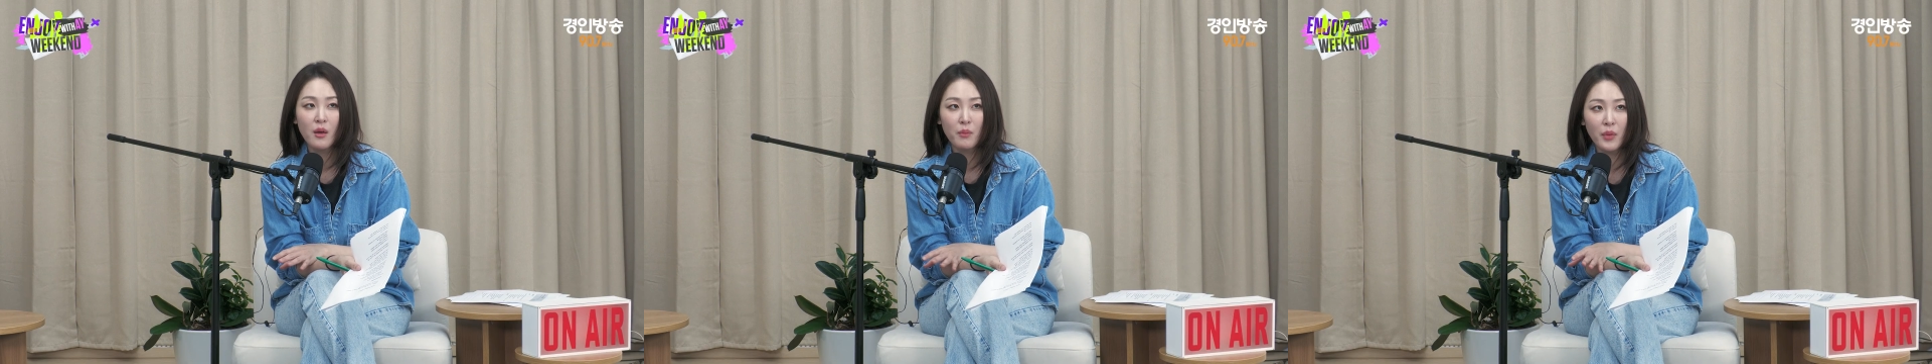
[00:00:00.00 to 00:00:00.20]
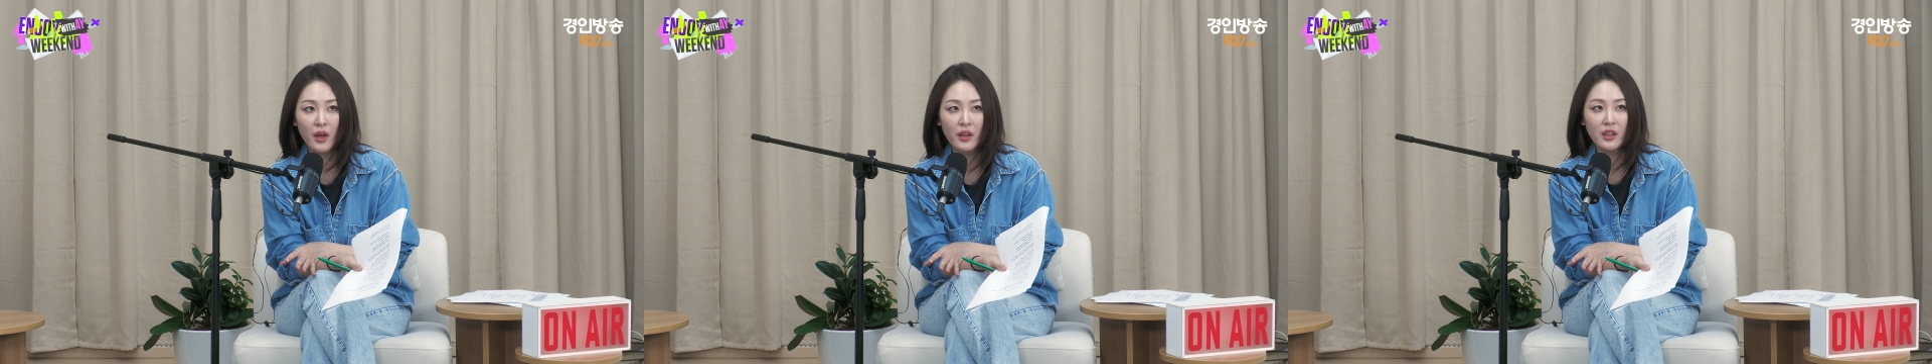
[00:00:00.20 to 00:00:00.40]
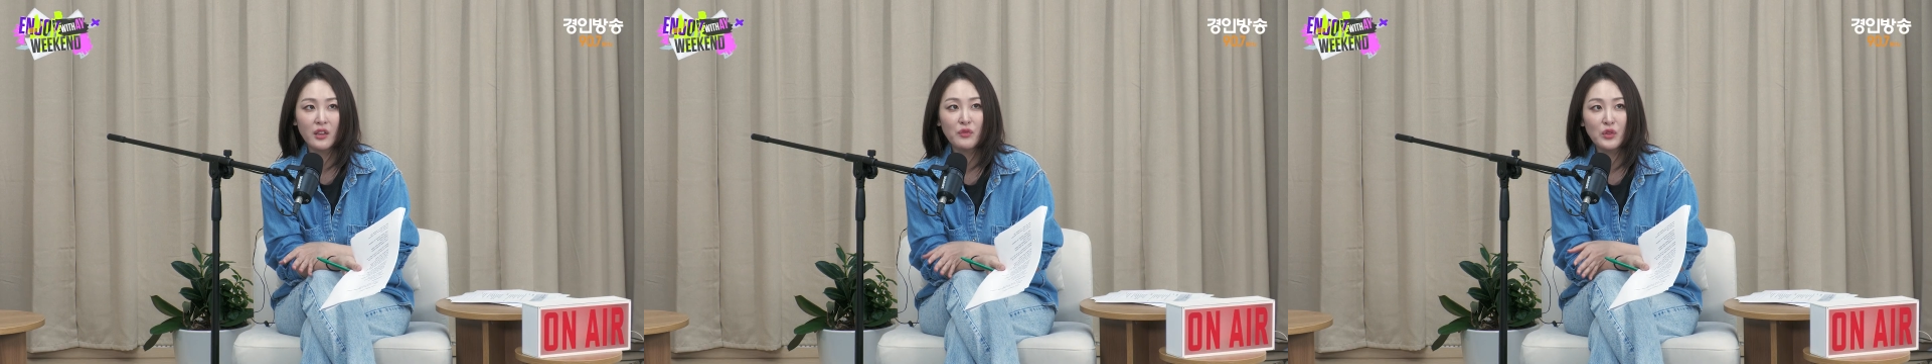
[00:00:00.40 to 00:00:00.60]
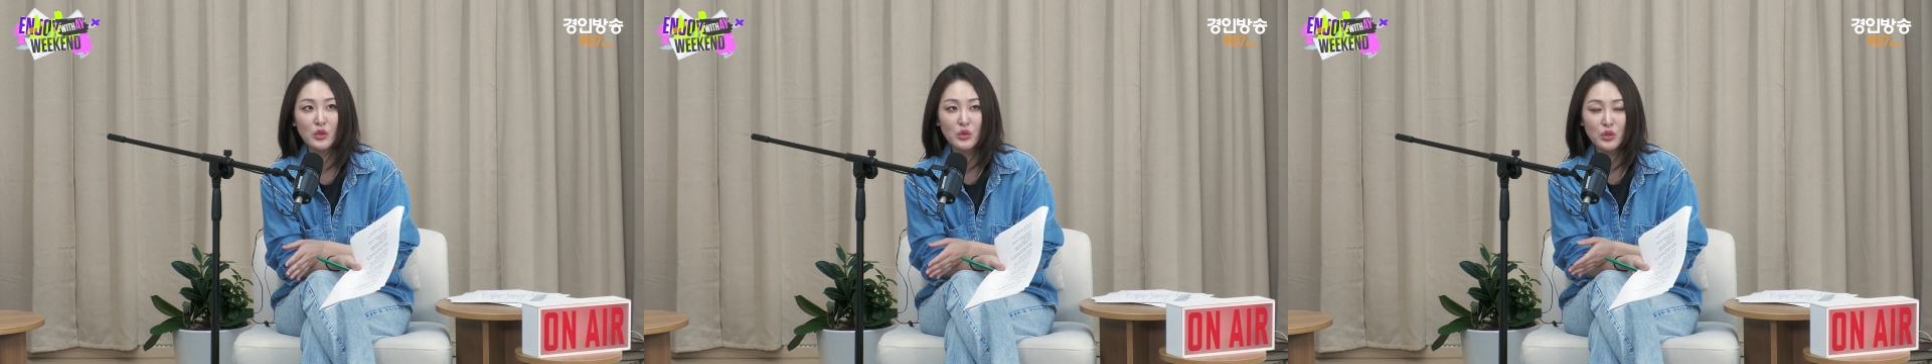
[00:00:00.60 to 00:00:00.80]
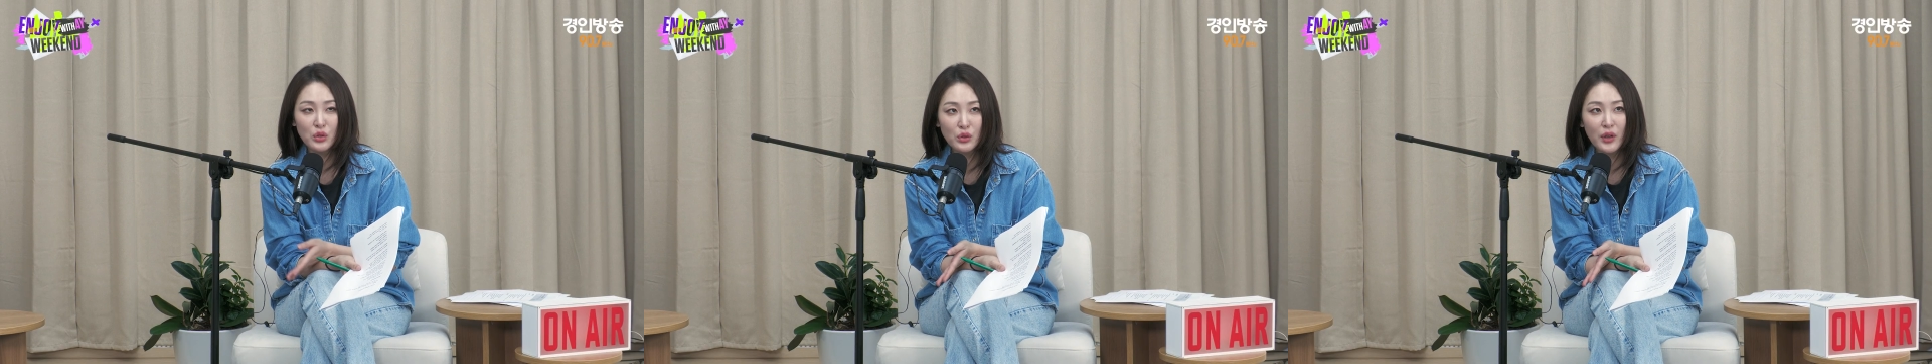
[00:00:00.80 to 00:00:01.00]
But if you
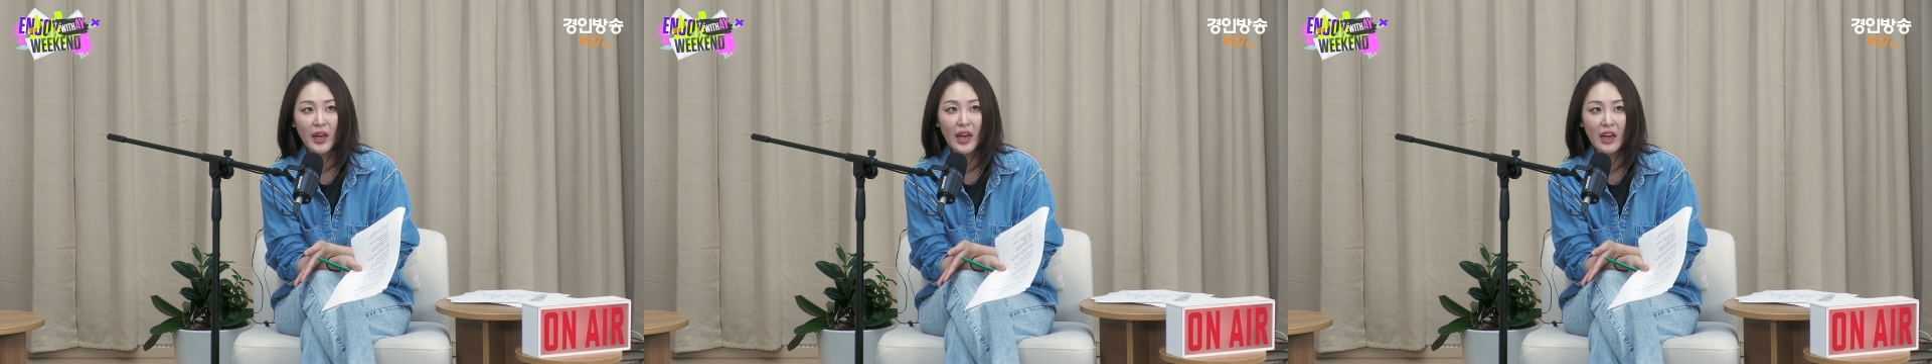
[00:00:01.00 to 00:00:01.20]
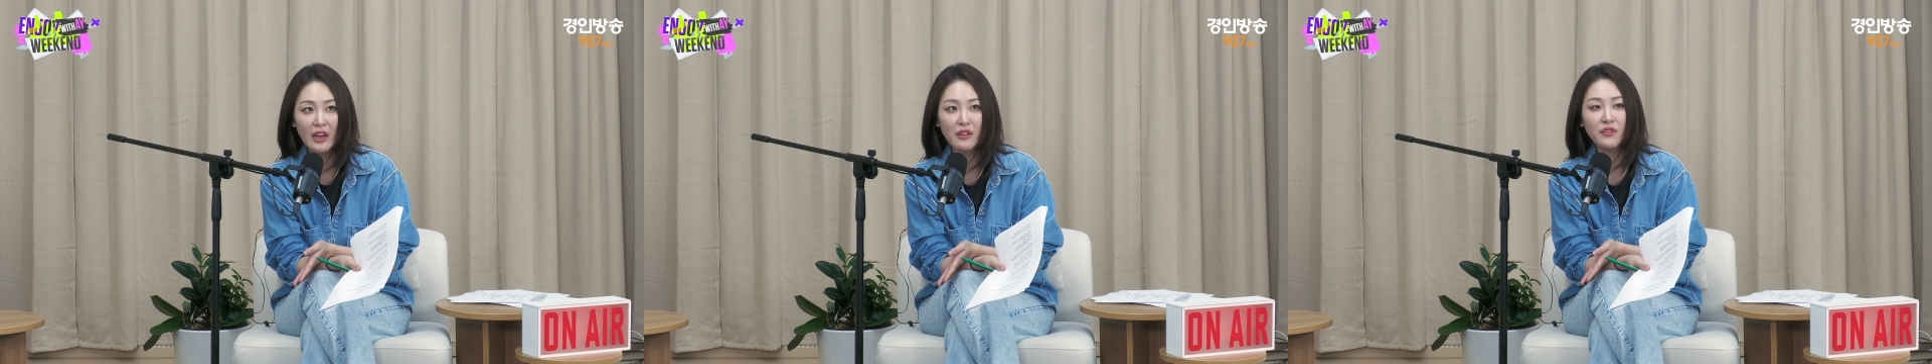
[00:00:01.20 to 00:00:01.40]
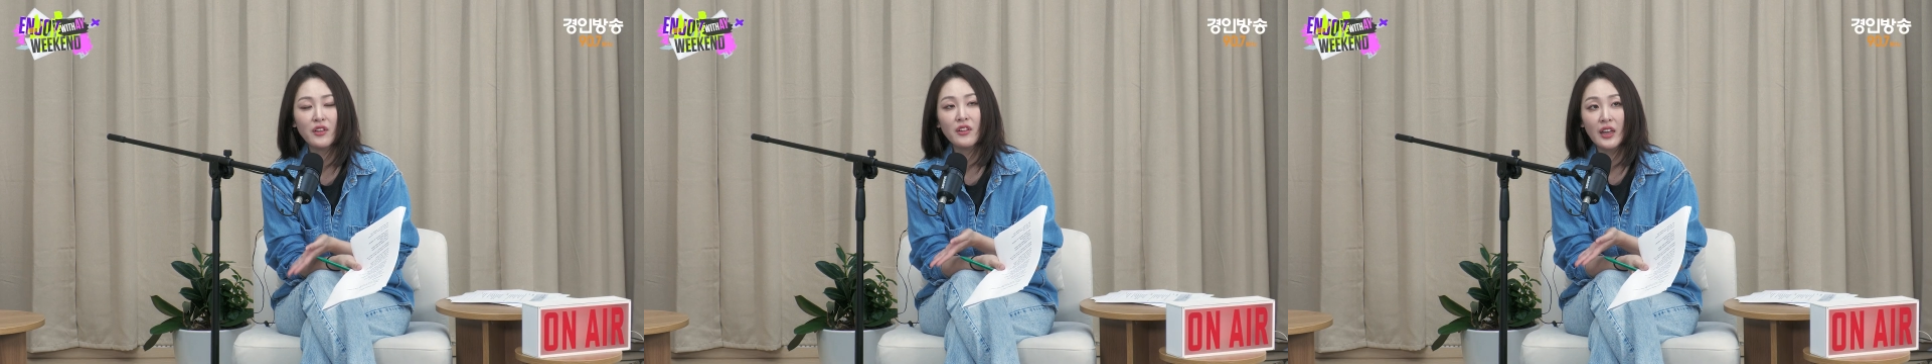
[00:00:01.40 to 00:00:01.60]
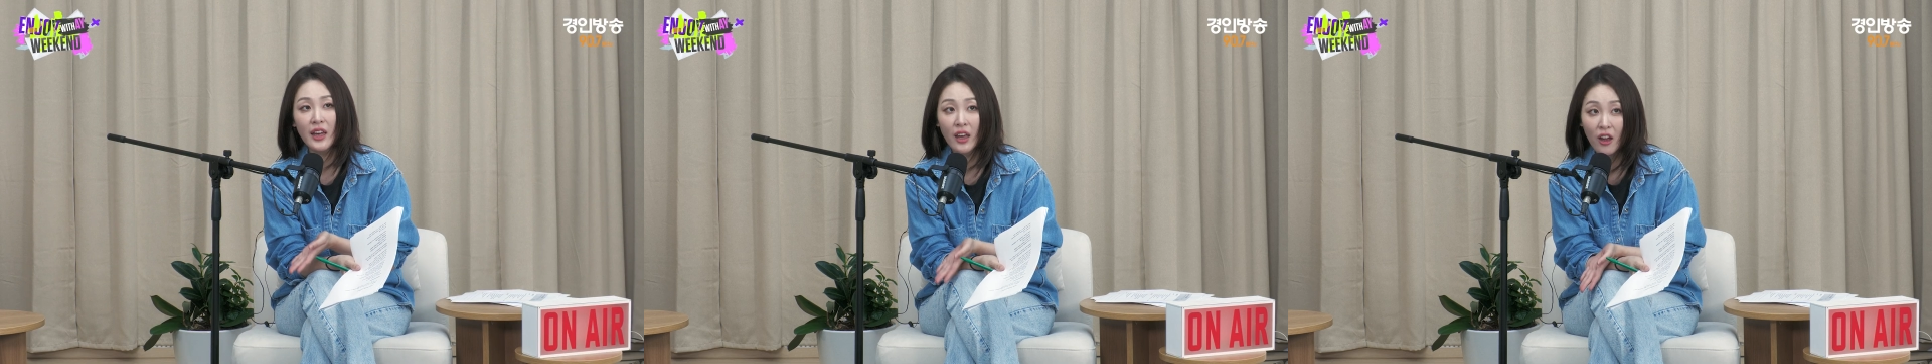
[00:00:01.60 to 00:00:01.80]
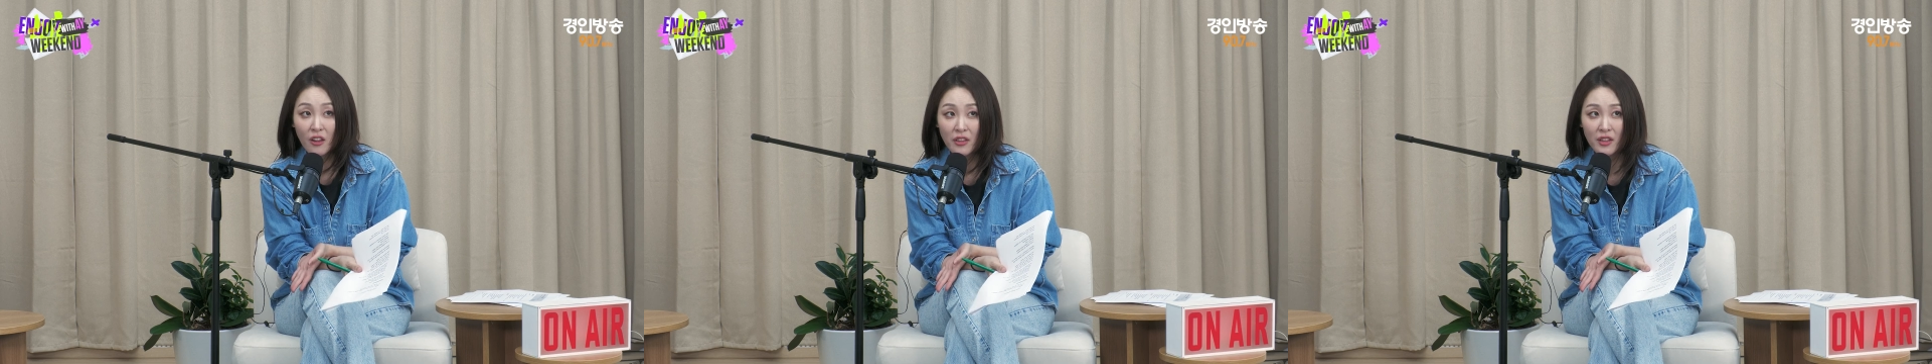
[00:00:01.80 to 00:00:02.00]
do have
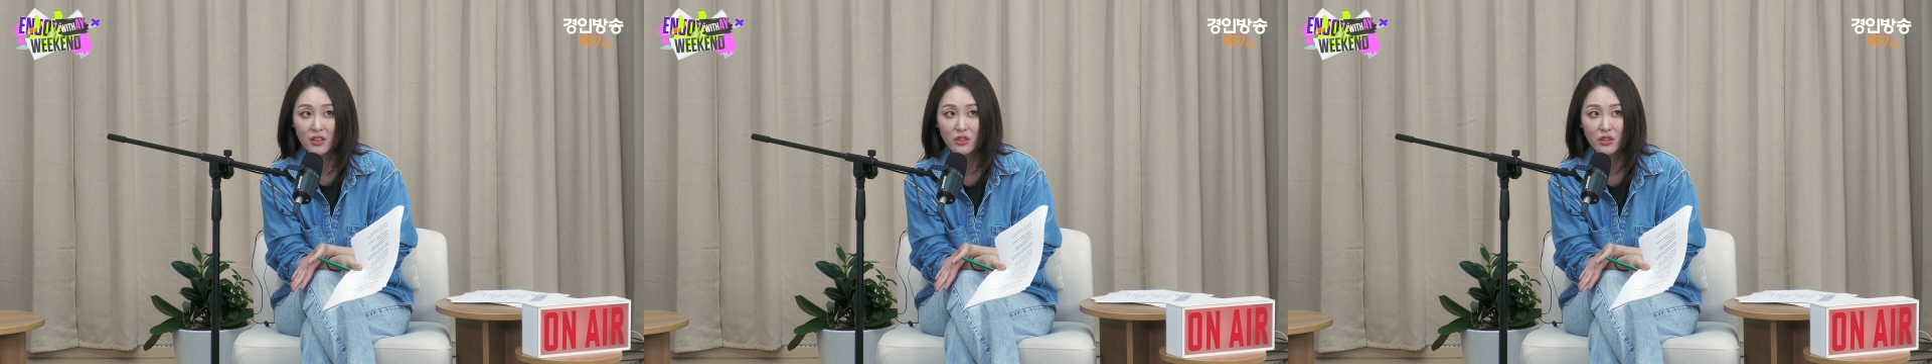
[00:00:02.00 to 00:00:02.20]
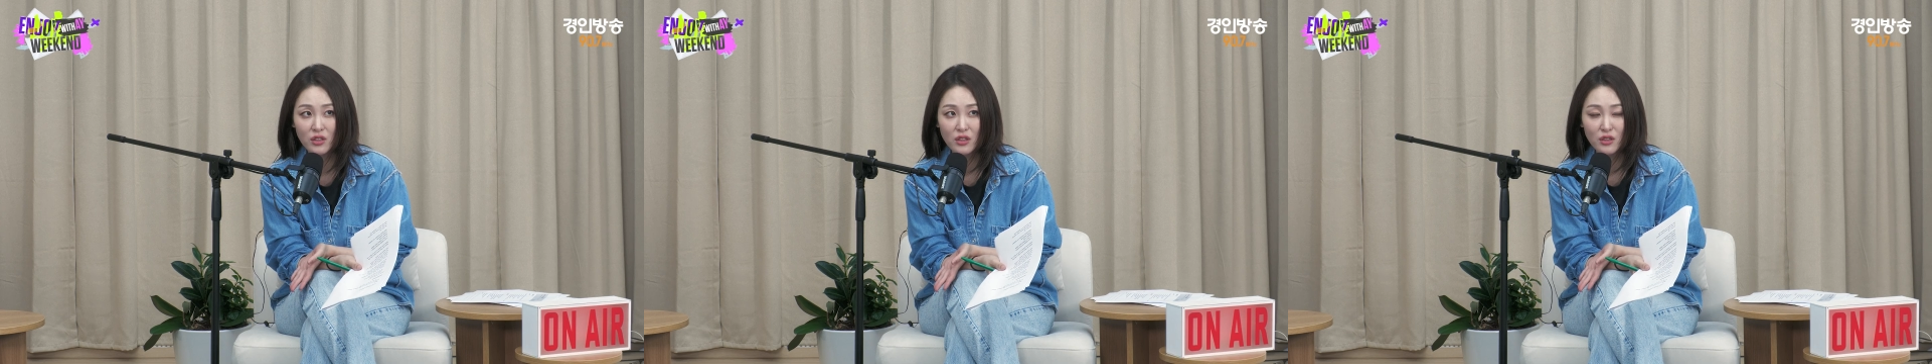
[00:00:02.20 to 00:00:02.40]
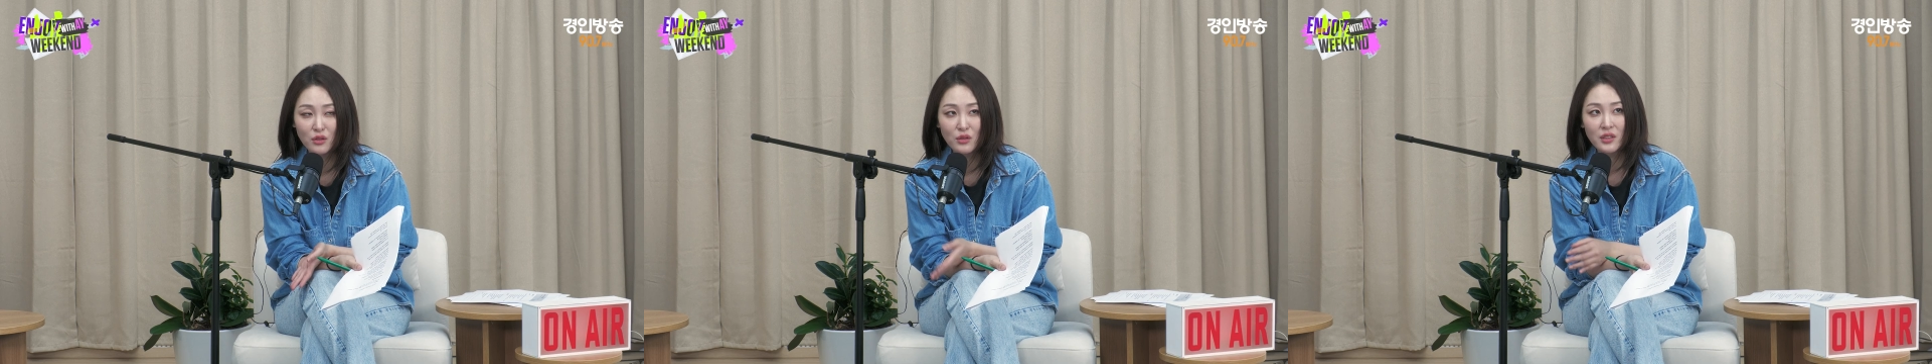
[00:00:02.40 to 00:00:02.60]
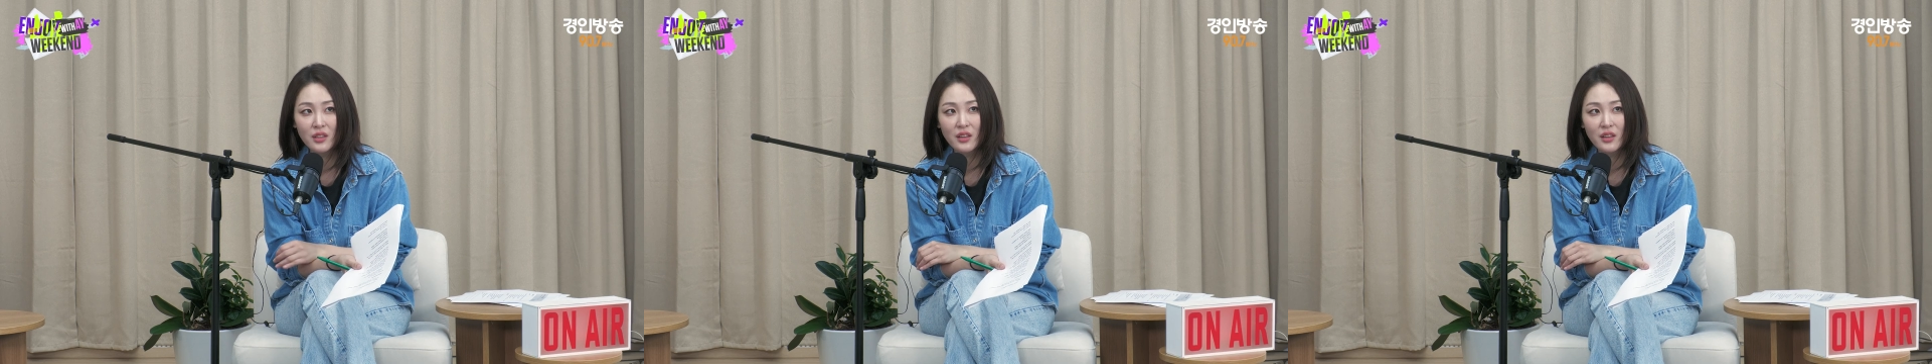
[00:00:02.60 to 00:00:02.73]
health issues,